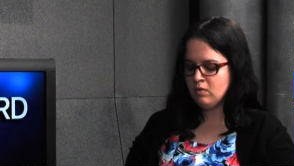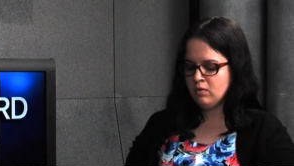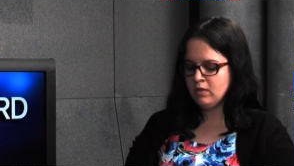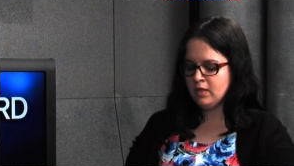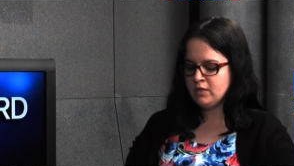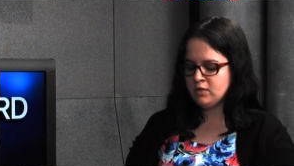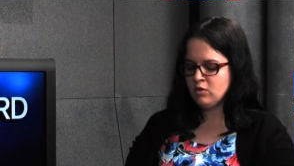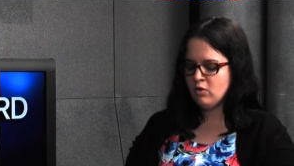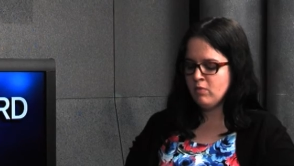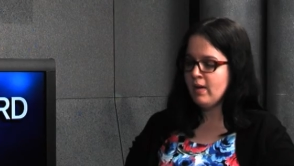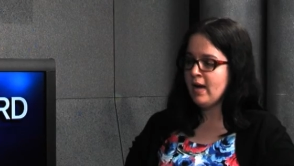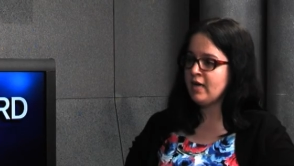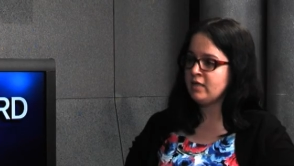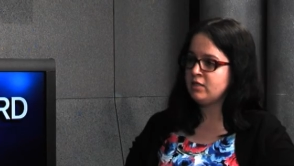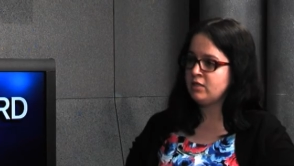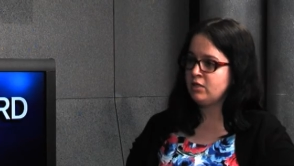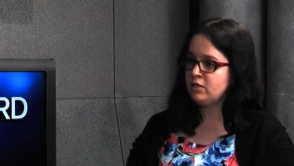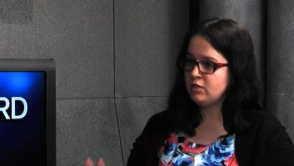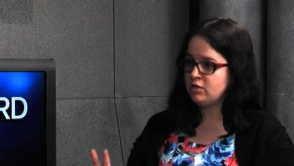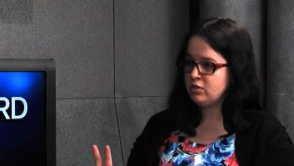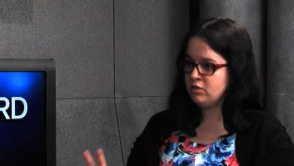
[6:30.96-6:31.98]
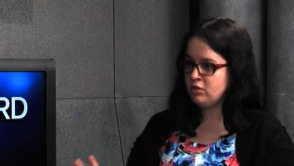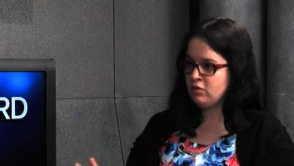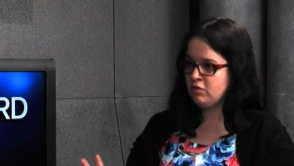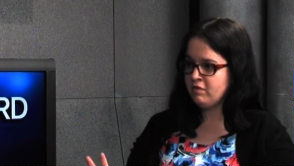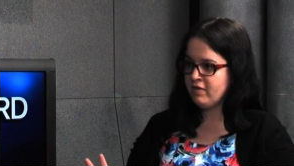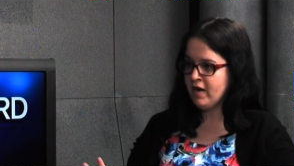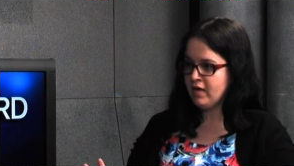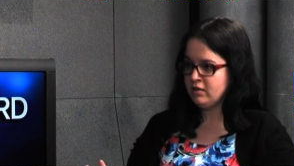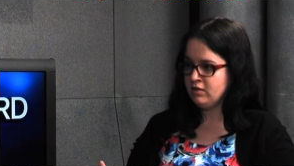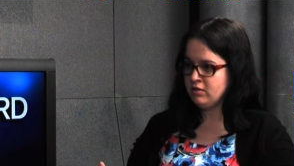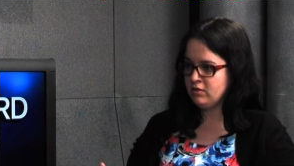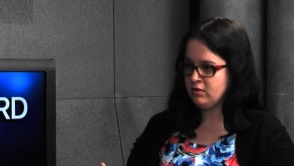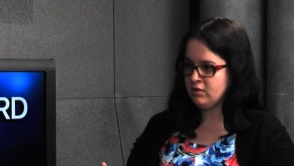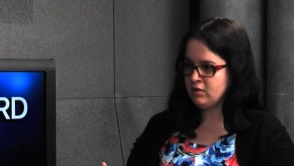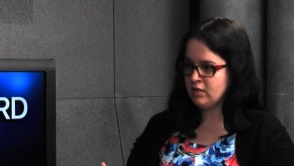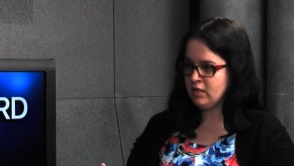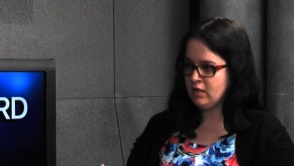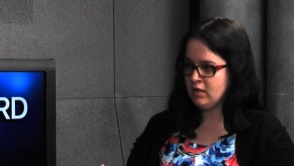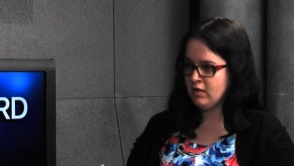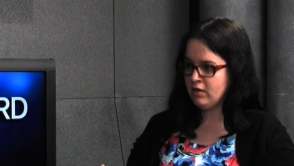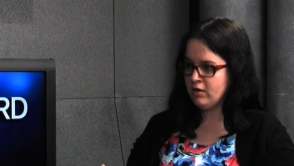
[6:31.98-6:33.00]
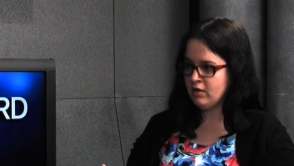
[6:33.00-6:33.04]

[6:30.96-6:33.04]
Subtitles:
let's go back to the two factors you said that are key.